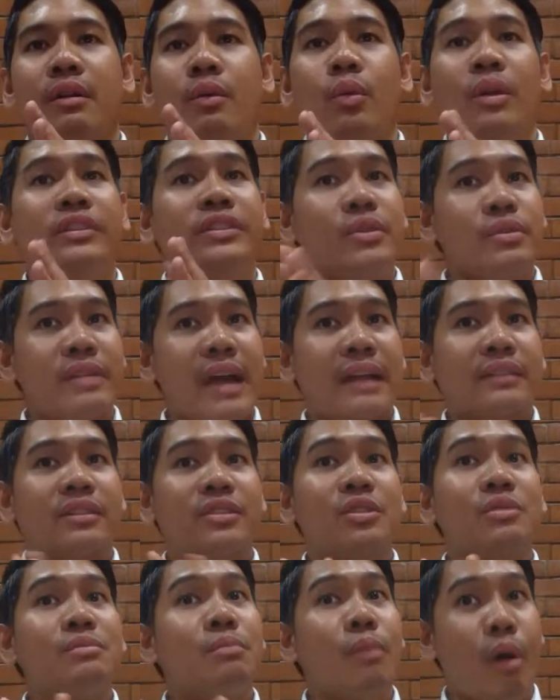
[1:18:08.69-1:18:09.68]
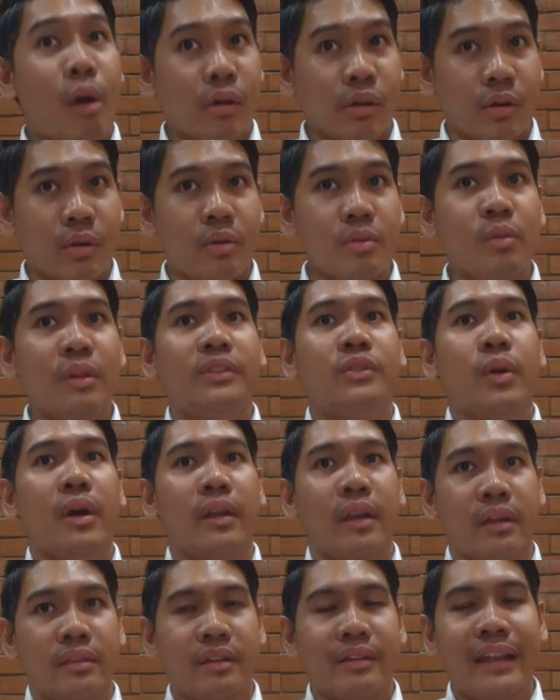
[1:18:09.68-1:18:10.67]
We'll do that tomorrow. We'll do
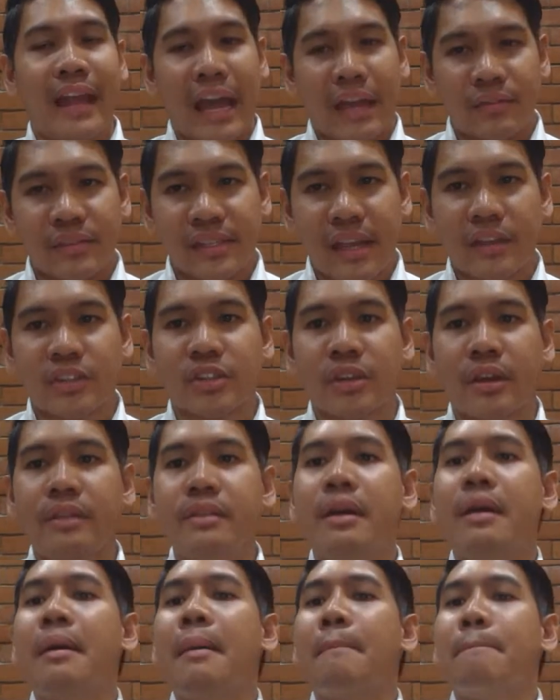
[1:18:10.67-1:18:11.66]
another live session.